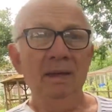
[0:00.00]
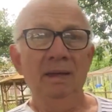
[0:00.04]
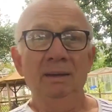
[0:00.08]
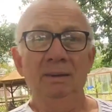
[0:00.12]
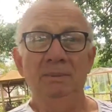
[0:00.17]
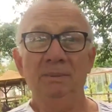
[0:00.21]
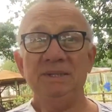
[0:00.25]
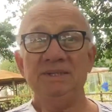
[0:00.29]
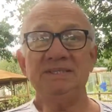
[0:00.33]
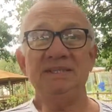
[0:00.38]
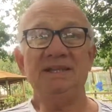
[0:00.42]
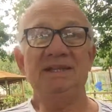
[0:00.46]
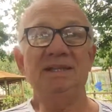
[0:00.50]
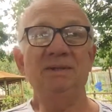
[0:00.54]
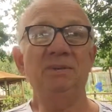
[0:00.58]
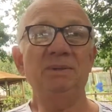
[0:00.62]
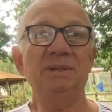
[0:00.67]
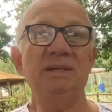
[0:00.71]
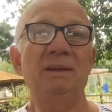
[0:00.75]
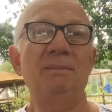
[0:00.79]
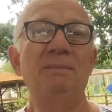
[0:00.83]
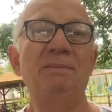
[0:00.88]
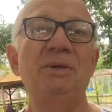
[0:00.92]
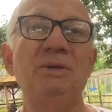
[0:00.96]
Basically
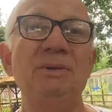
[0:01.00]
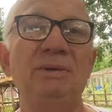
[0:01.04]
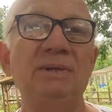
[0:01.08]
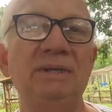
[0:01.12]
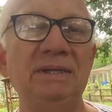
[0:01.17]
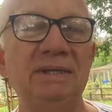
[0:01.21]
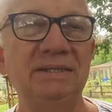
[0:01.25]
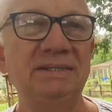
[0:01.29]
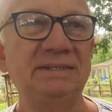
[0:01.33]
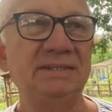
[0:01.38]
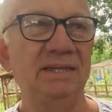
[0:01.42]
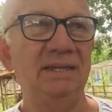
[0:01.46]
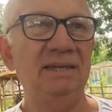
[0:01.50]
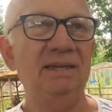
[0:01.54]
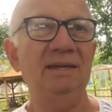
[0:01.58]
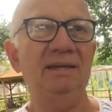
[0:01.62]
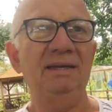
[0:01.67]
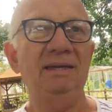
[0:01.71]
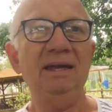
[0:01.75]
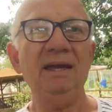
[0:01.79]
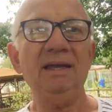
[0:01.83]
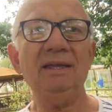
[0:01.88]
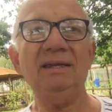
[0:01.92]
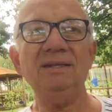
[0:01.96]
what I'm doing is
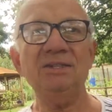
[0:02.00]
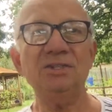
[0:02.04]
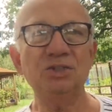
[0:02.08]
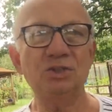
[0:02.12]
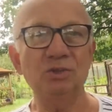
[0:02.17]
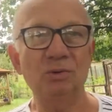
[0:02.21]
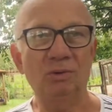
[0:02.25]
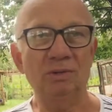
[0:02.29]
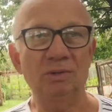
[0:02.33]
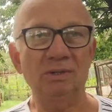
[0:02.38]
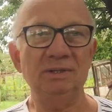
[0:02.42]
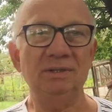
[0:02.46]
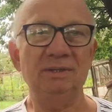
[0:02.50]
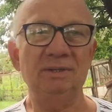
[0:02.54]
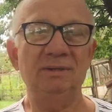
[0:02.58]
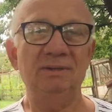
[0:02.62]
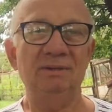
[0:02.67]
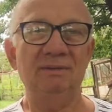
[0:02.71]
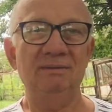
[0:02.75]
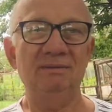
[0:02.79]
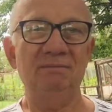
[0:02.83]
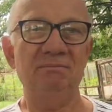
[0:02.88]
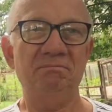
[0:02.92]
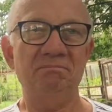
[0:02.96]
get it short,
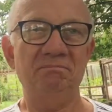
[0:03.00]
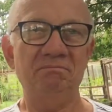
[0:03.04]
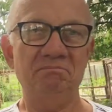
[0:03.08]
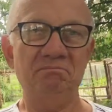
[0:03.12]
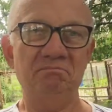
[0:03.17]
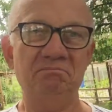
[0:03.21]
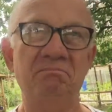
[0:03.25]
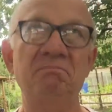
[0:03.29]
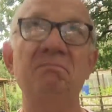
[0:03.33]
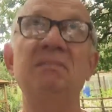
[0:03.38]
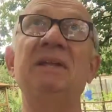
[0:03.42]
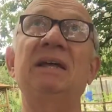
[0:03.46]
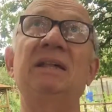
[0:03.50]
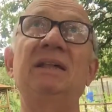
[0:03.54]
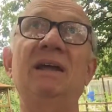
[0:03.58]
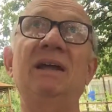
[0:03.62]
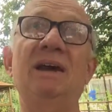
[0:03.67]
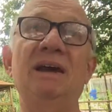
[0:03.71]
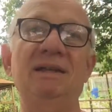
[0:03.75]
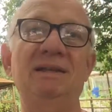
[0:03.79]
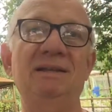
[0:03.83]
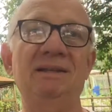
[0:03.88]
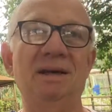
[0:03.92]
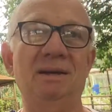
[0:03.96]
that
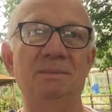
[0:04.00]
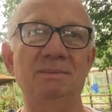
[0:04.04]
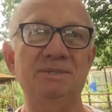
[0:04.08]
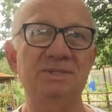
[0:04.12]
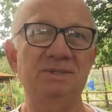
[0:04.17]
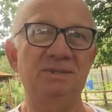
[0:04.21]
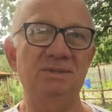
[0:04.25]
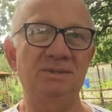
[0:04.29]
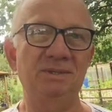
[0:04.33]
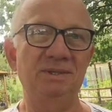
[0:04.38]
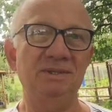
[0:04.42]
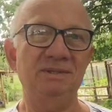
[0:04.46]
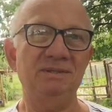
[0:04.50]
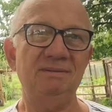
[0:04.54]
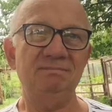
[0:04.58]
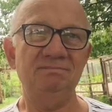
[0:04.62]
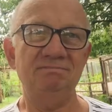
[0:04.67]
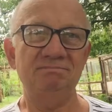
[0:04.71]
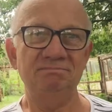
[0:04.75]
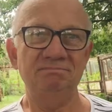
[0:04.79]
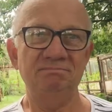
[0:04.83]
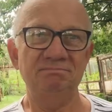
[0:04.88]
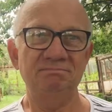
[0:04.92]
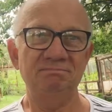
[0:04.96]
light comes to it.
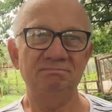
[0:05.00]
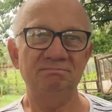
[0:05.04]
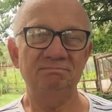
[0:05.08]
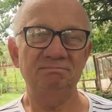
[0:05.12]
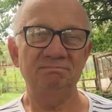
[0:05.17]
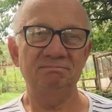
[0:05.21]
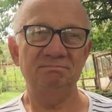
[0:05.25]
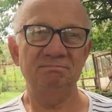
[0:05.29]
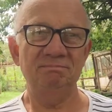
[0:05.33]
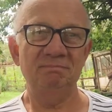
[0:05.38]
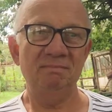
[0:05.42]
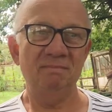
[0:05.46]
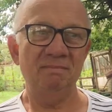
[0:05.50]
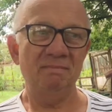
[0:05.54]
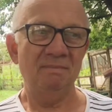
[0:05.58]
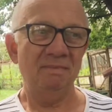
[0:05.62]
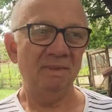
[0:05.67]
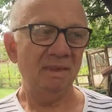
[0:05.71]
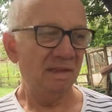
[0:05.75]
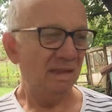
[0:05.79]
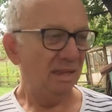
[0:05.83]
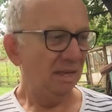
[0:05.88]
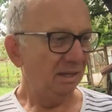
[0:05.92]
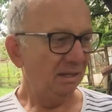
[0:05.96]

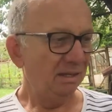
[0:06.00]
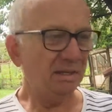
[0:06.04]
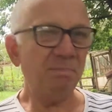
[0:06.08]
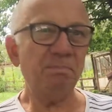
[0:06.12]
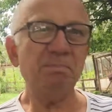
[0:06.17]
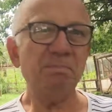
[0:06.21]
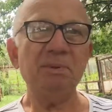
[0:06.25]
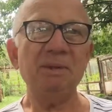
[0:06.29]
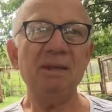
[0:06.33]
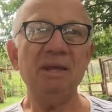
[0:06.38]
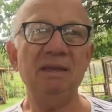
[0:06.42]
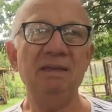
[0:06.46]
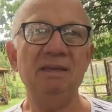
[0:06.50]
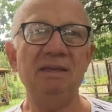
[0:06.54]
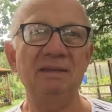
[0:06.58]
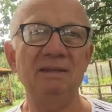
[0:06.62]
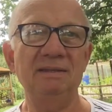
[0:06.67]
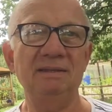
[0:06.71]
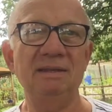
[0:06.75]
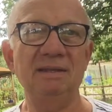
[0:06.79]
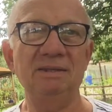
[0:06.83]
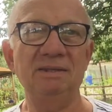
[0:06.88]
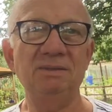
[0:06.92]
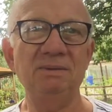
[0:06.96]
Keep raking
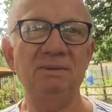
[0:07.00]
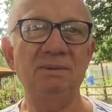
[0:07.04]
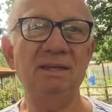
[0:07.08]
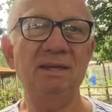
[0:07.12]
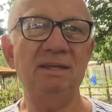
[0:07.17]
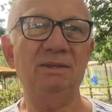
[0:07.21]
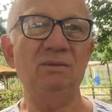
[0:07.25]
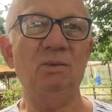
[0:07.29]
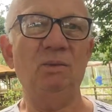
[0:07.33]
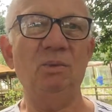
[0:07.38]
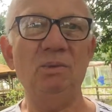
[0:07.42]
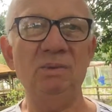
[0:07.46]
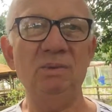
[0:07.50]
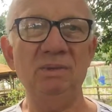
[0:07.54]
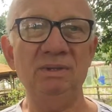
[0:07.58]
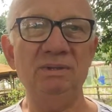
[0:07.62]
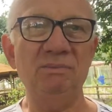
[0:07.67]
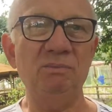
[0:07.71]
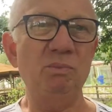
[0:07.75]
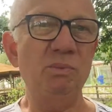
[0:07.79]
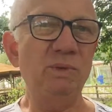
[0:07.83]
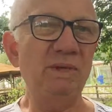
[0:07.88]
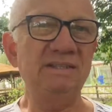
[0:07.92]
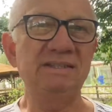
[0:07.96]
it that you get all the
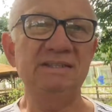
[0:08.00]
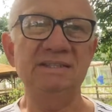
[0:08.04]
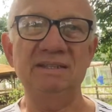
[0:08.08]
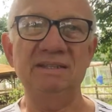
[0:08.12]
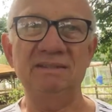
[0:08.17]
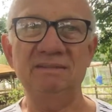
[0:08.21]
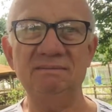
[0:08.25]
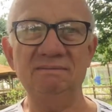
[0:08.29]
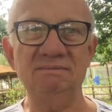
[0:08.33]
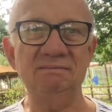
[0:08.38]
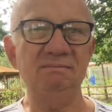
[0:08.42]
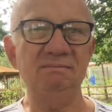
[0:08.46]
weeds and